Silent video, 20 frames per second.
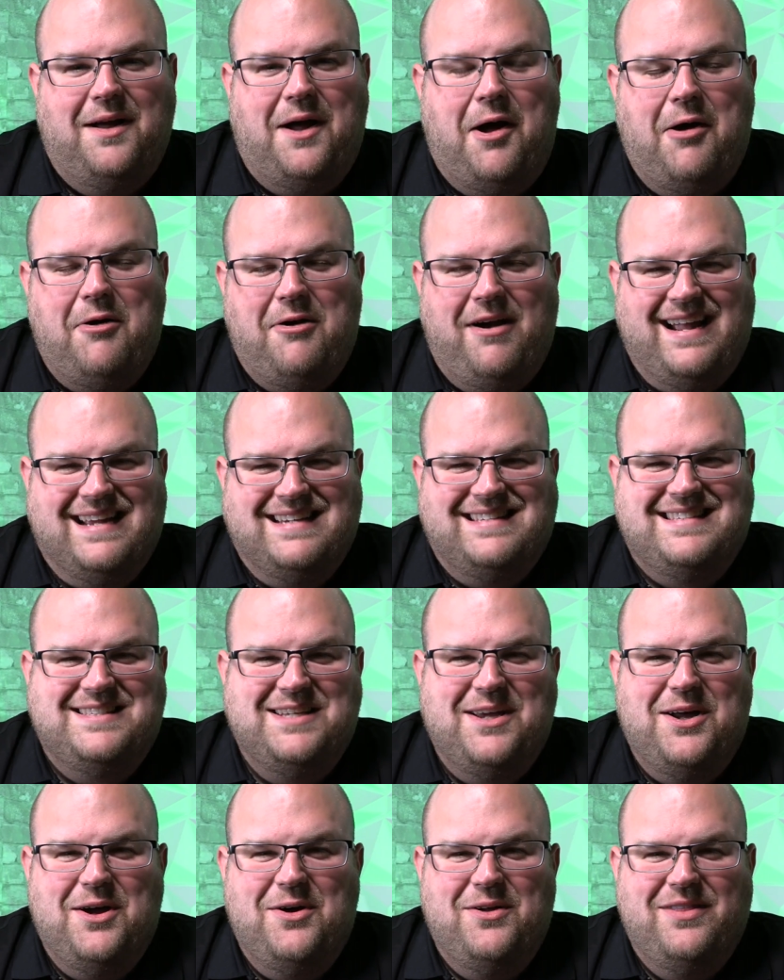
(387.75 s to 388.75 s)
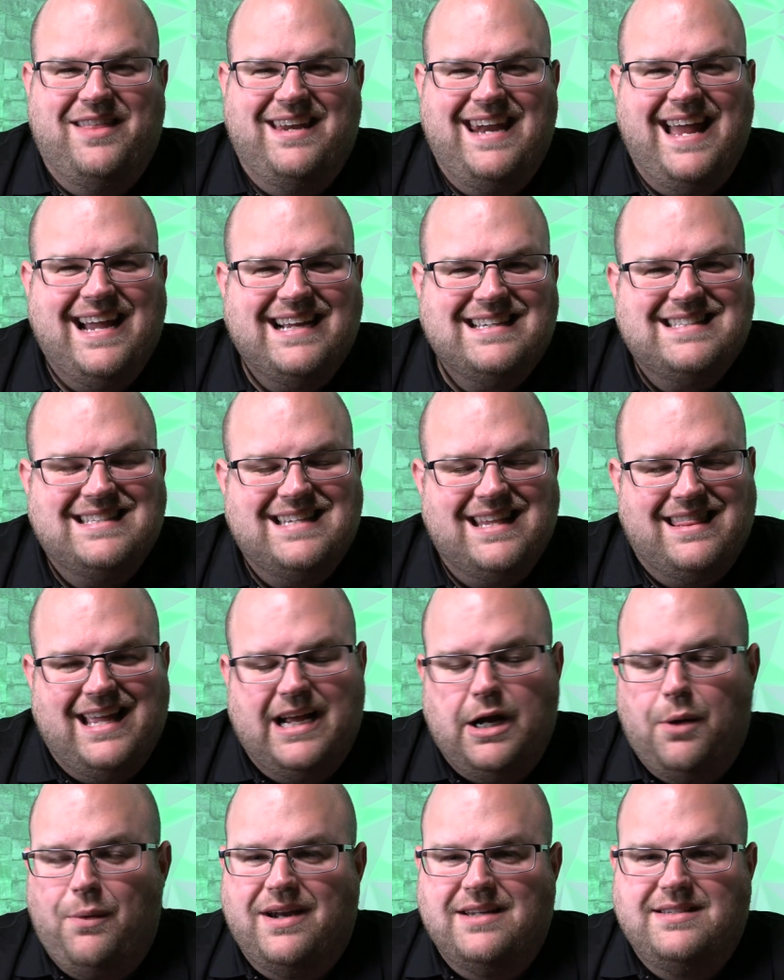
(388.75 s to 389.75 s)
All right, so the next
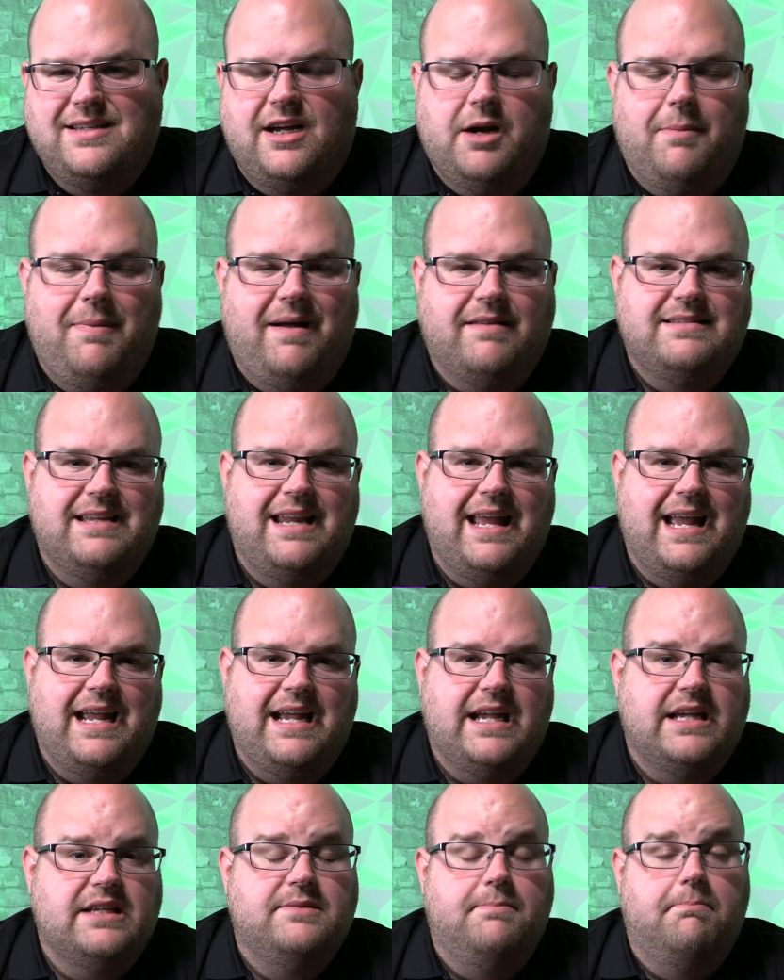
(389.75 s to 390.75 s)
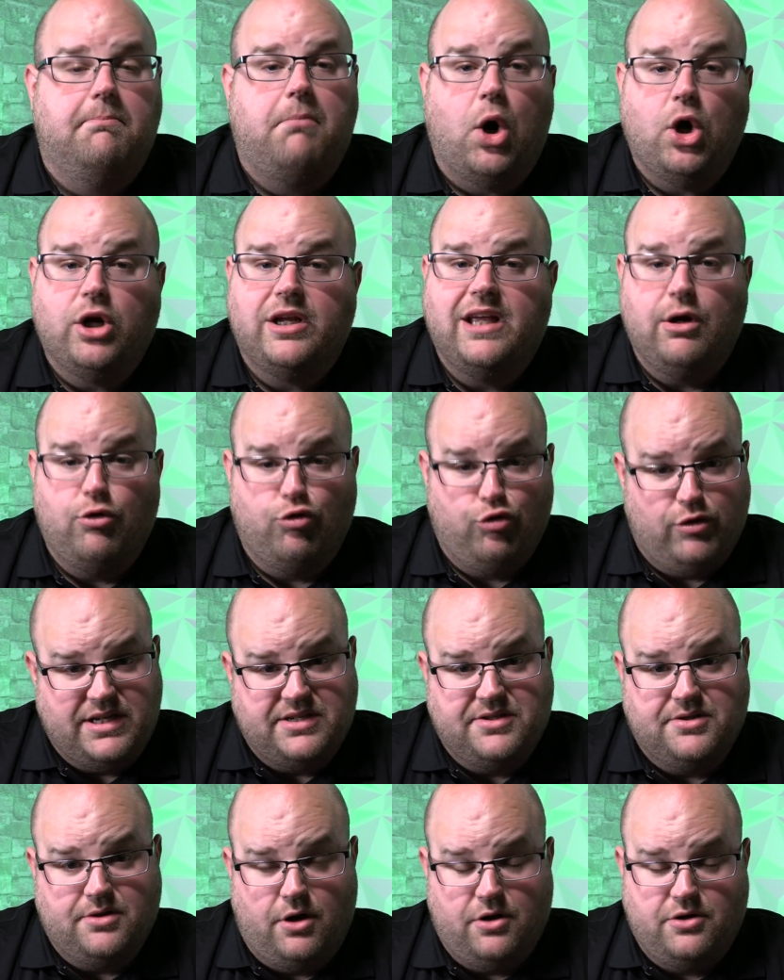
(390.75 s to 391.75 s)
thing I want to talk about today is market
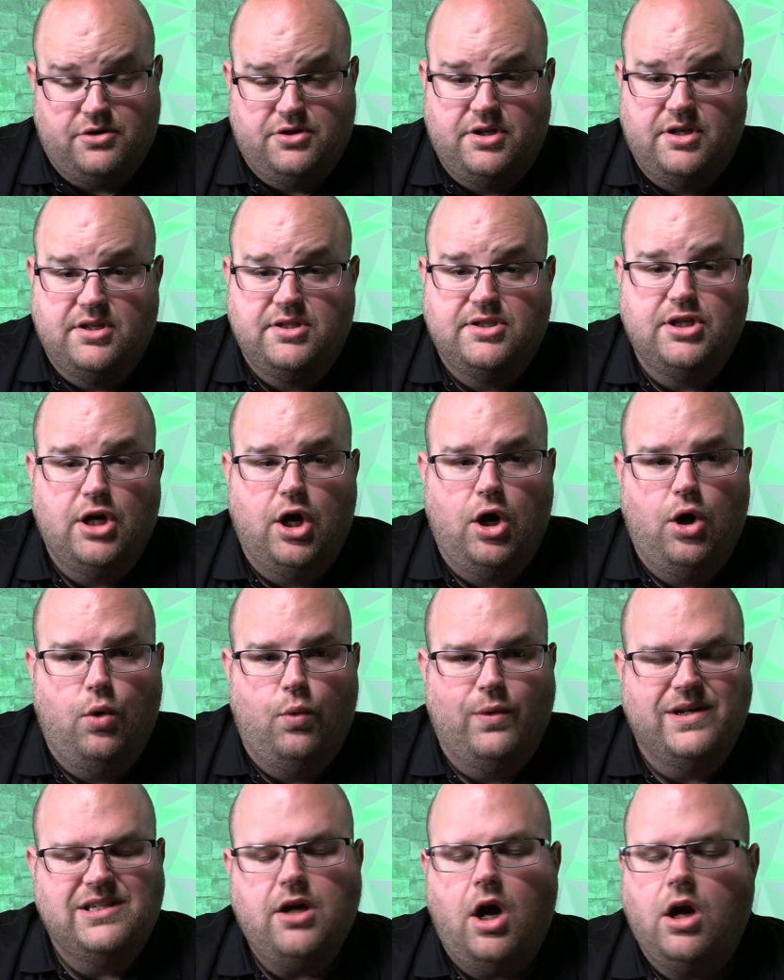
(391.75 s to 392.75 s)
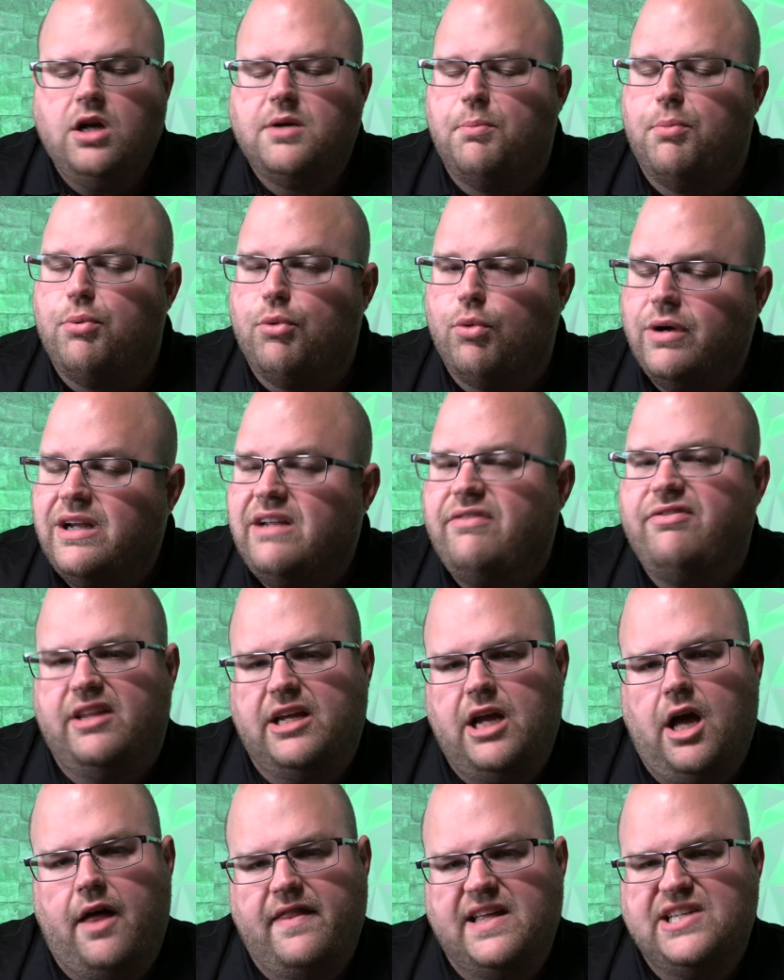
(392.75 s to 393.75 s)
research. So we talked
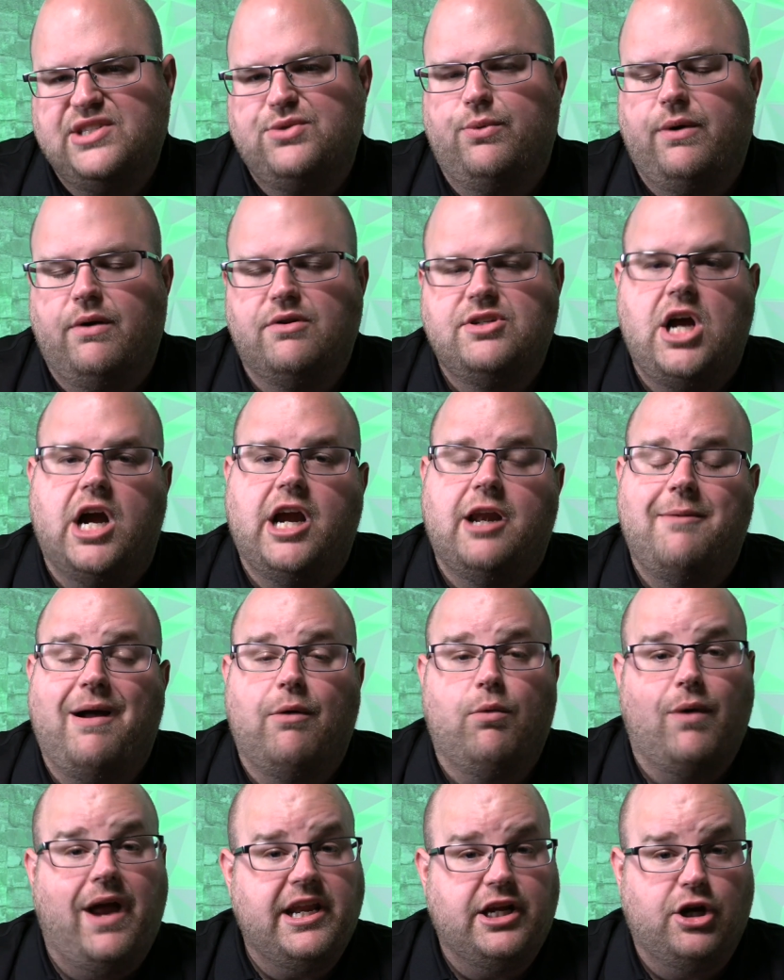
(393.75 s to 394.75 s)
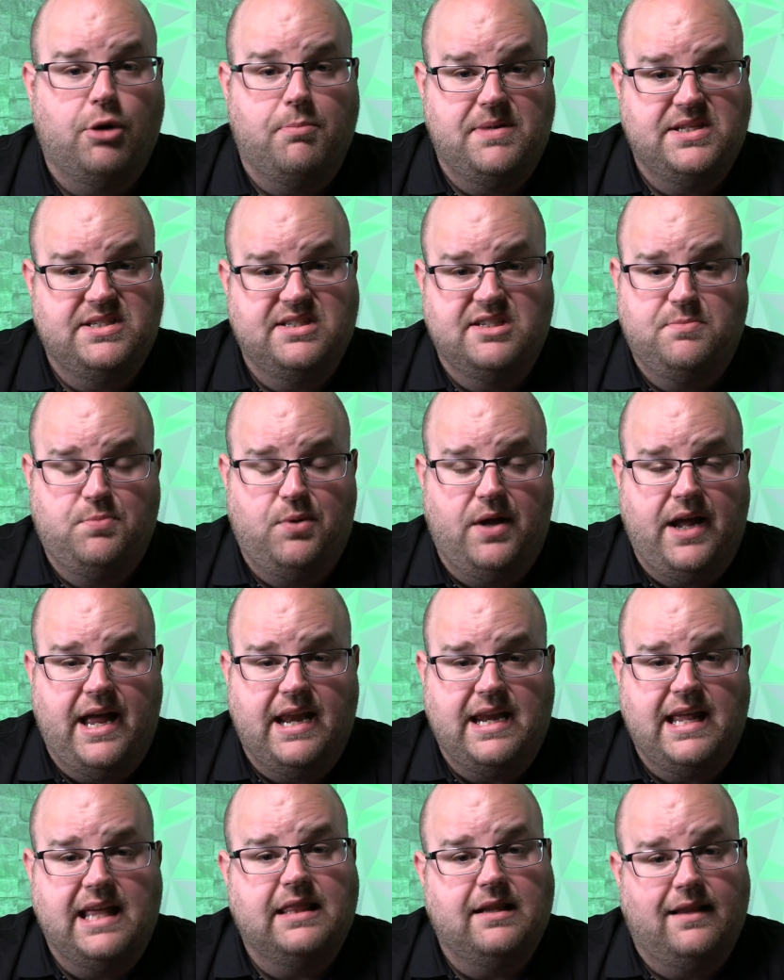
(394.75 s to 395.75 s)
briefly on this when we were talking about writing your business
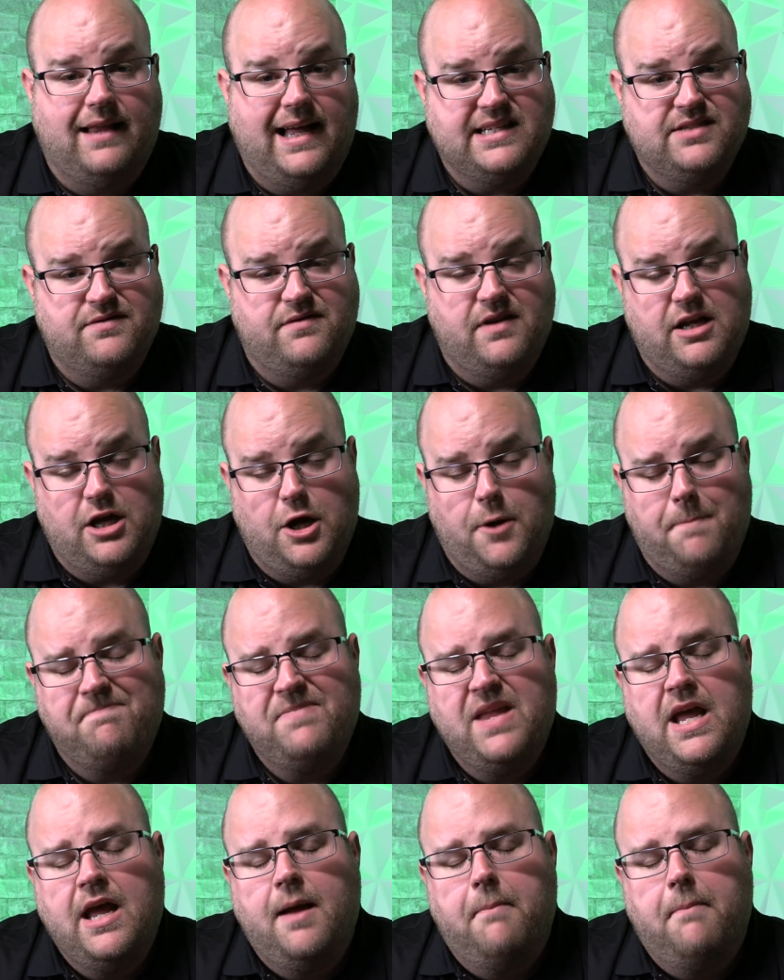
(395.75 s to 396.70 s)
plan in the last video.